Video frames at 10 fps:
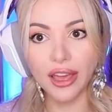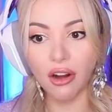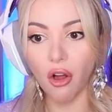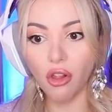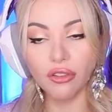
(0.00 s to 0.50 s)

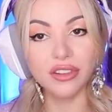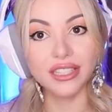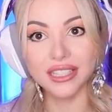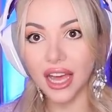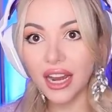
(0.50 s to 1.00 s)
and all of a
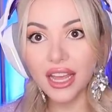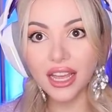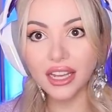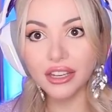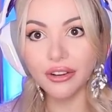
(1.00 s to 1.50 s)

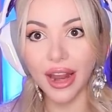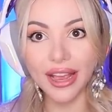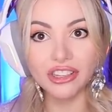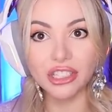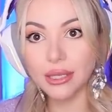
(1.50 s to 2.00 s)
sudden your
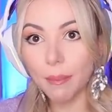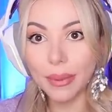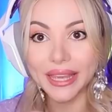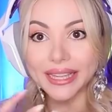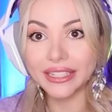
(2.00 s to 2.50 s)
egg just
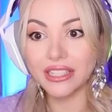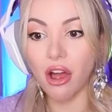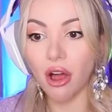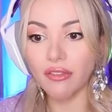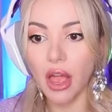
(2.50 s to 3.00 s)
peels
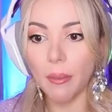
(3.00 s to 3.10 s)
off.